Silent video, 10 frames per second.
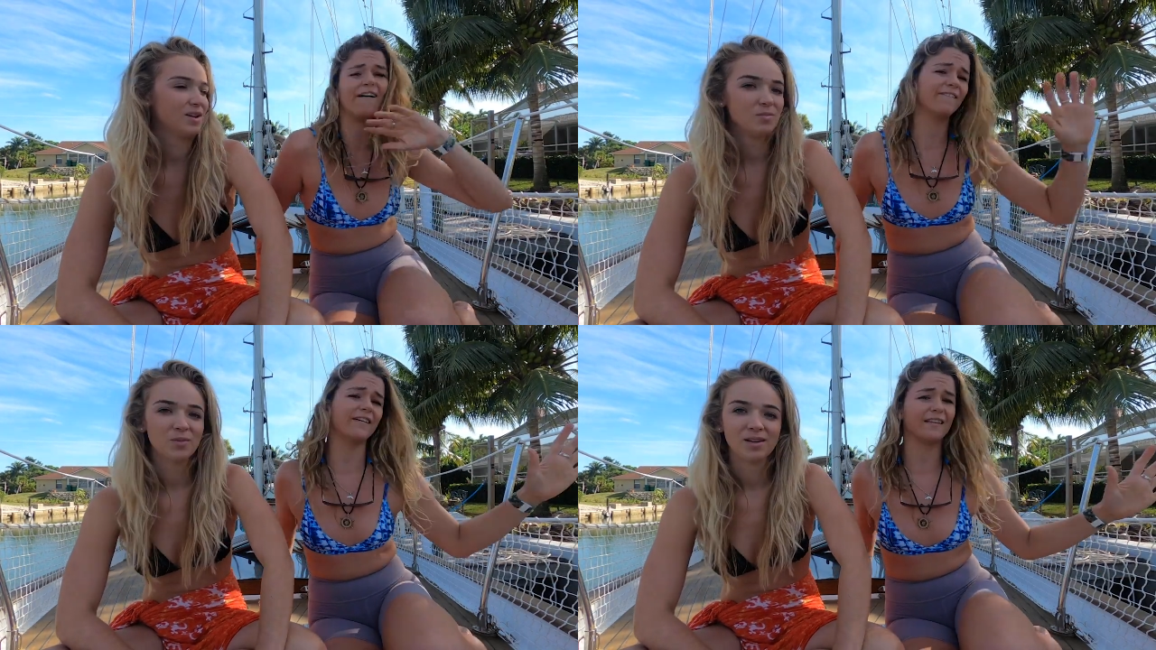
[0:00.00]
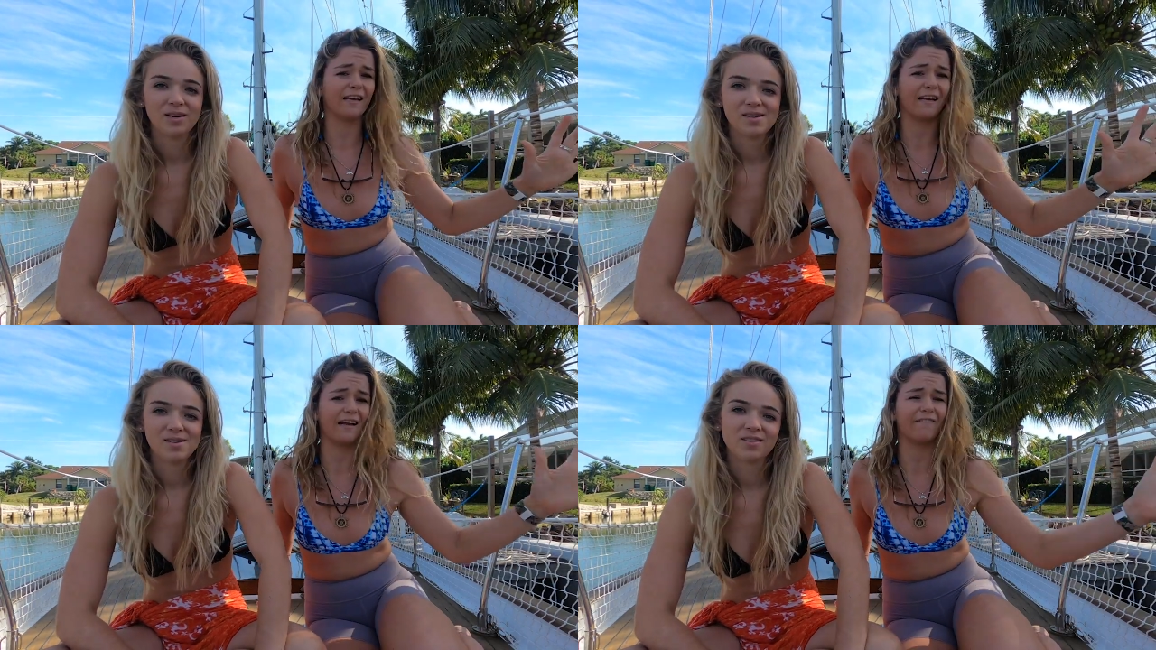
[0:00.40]

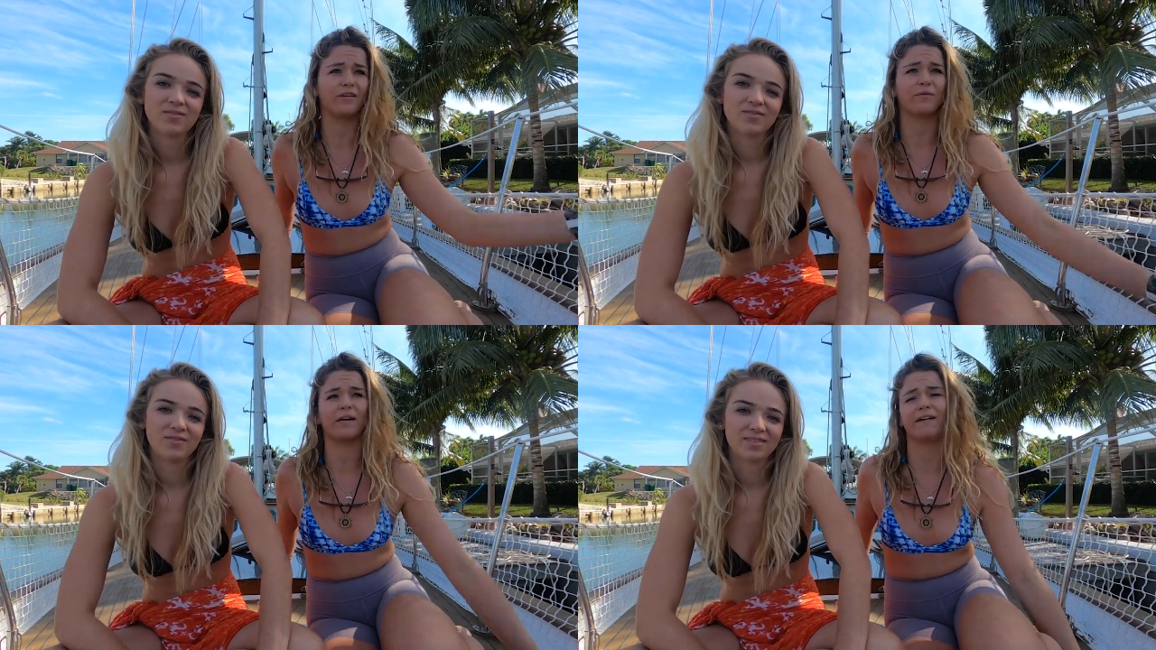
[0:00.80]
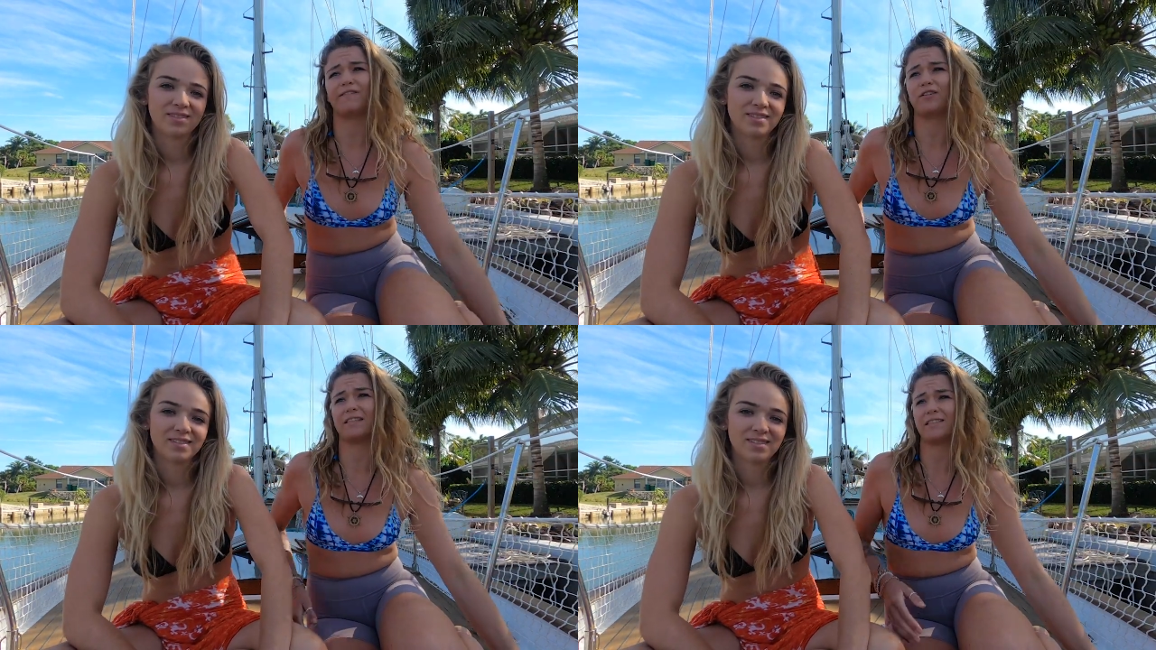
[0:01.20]
Speaker 1: everything and everywhere. If
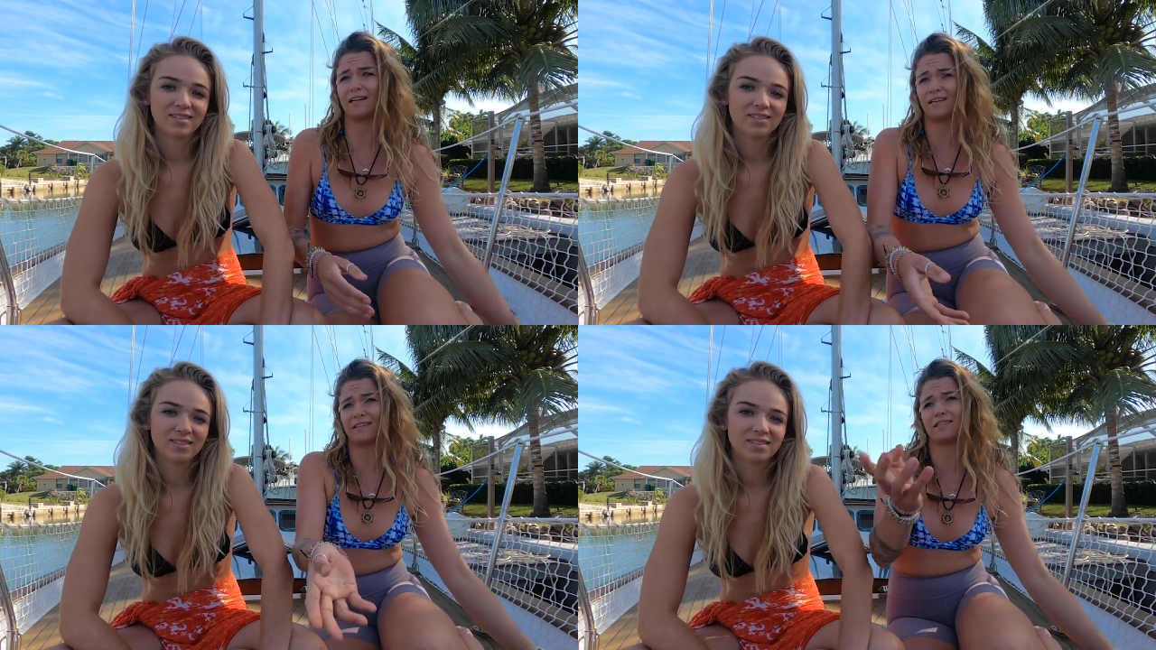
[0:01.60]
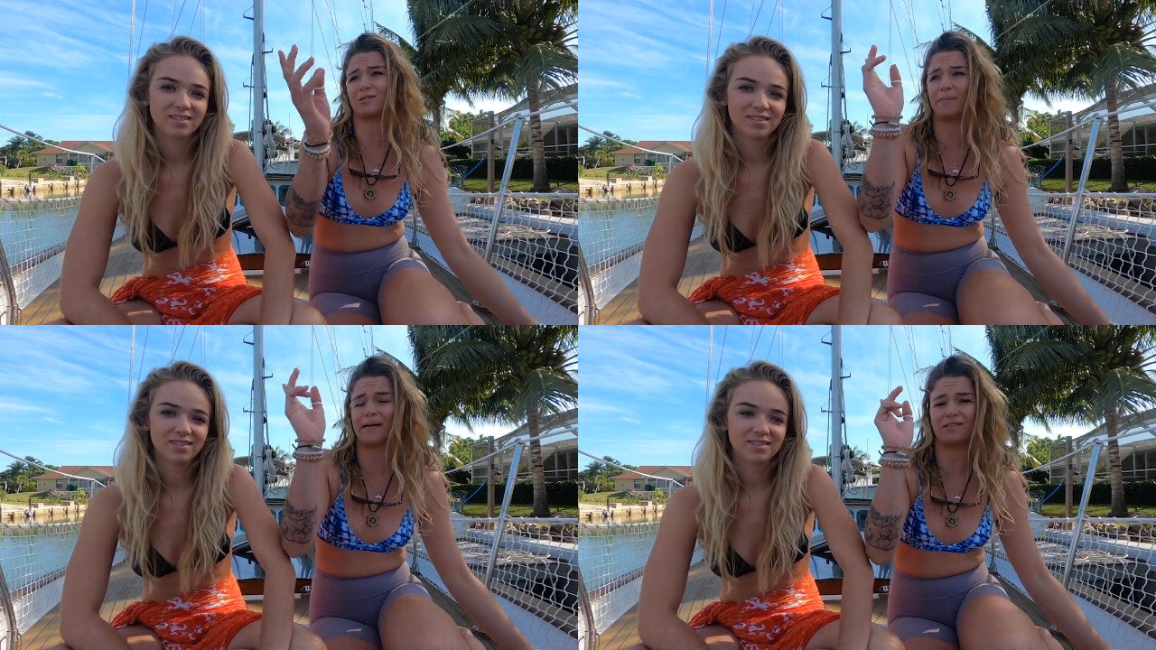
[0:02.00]
you can send it to
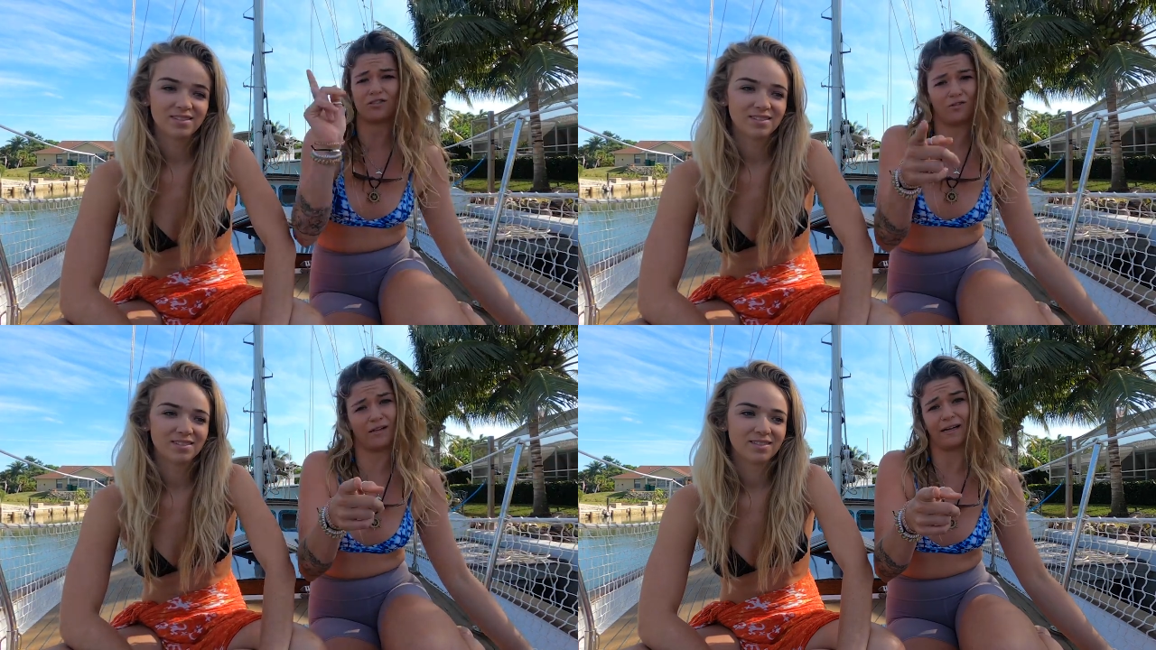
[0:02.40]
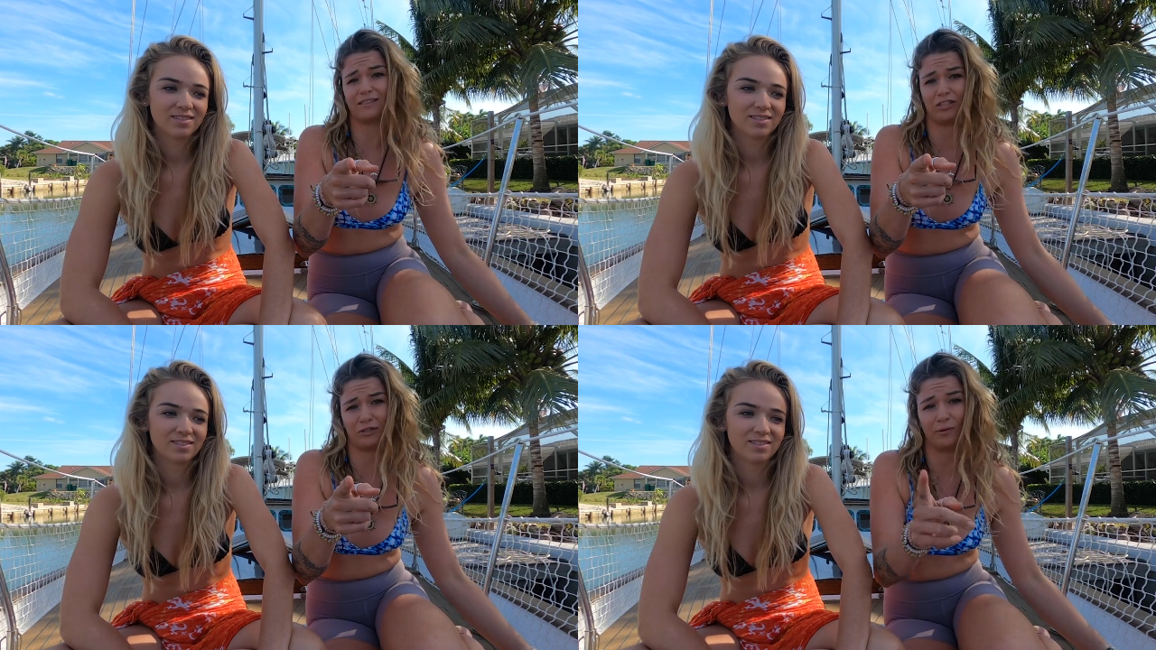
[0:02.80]
space, do
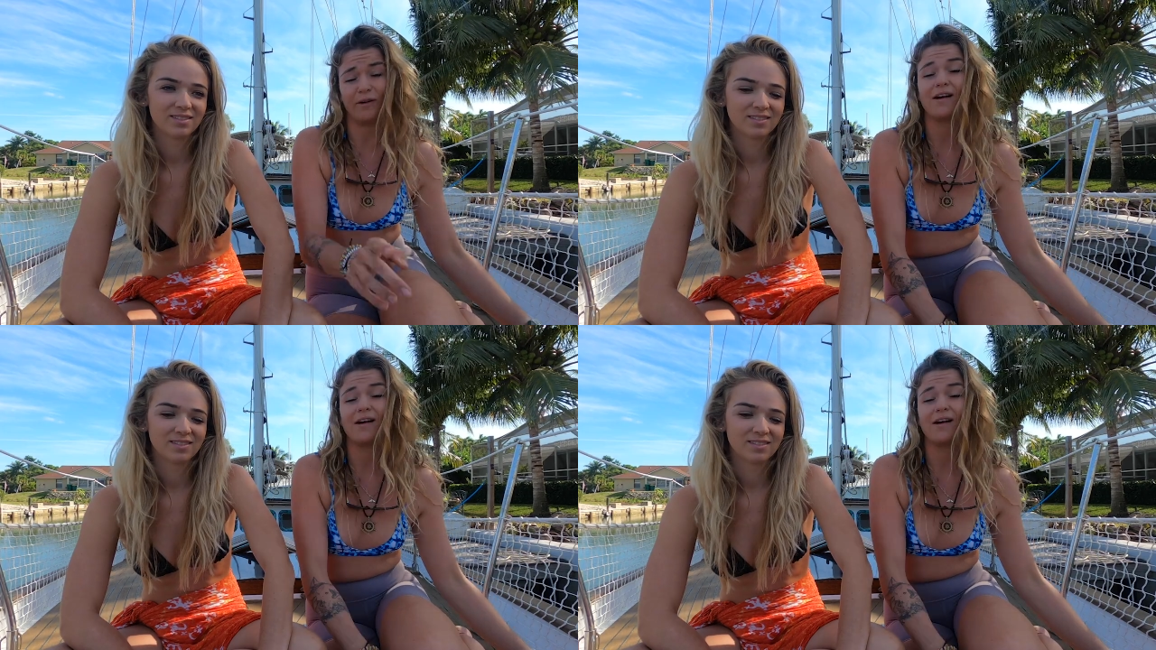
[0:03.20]
that too.